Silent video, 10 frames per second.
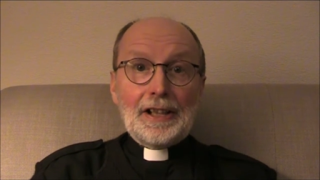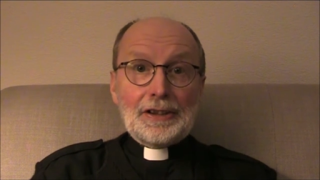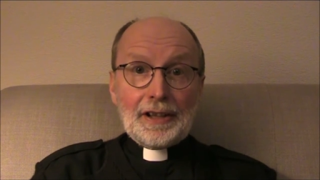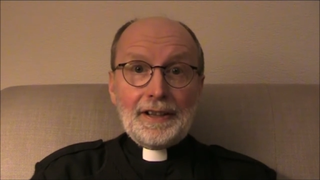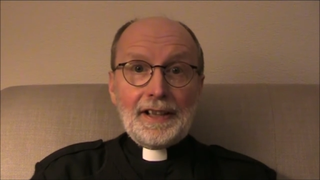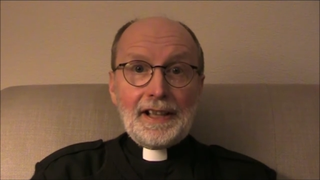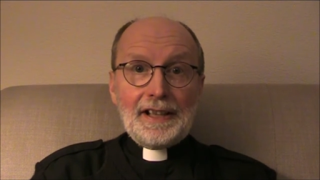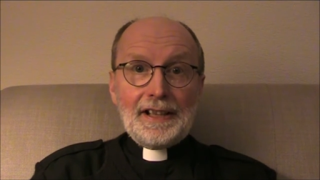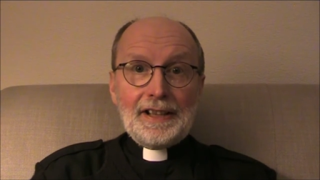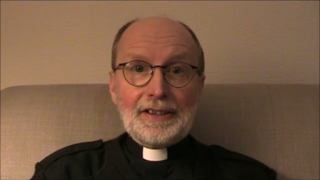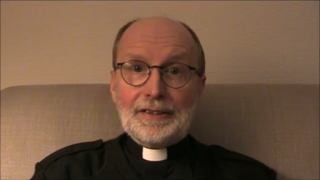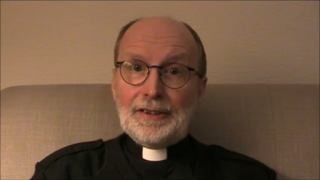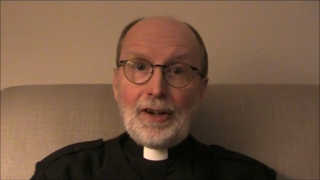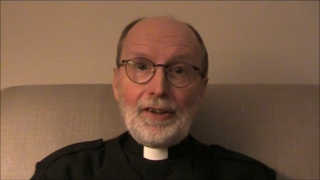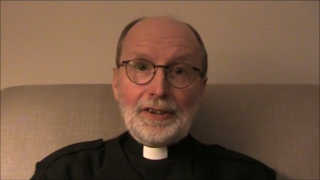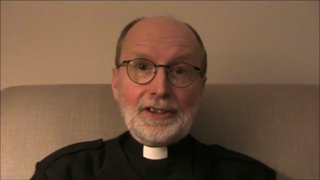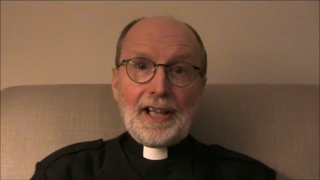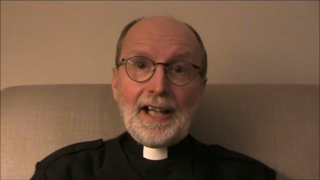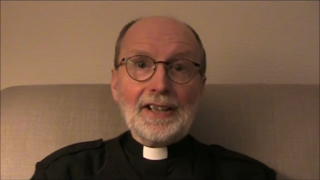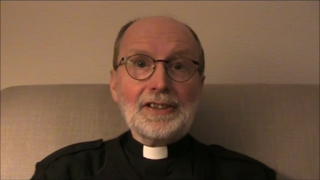to lead not
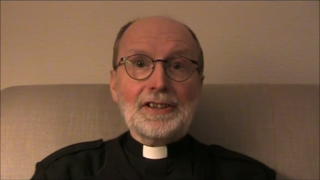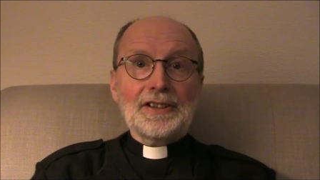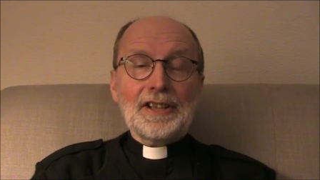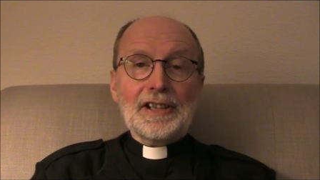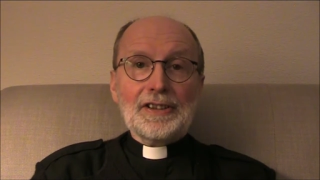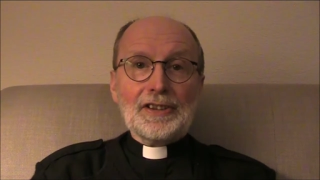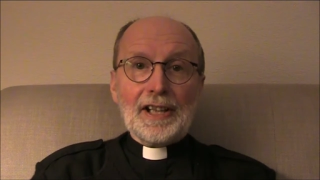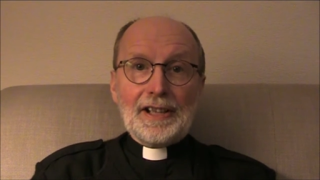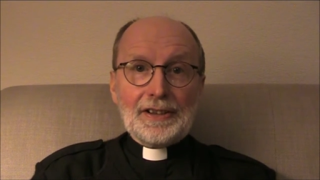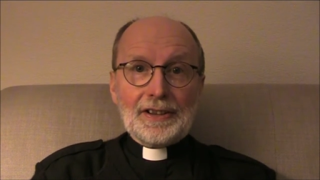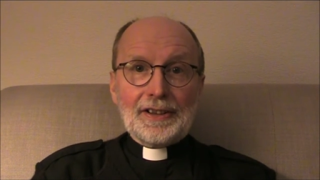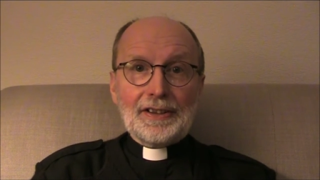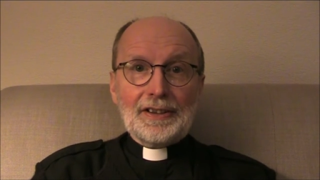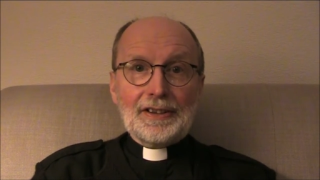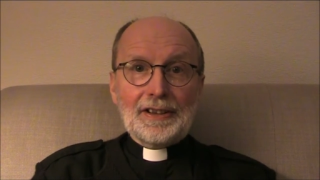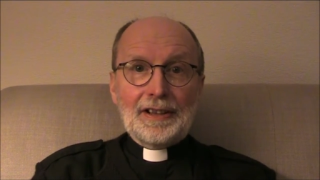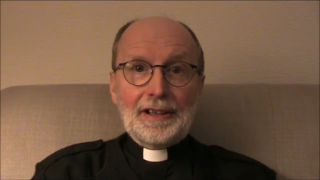as dictators,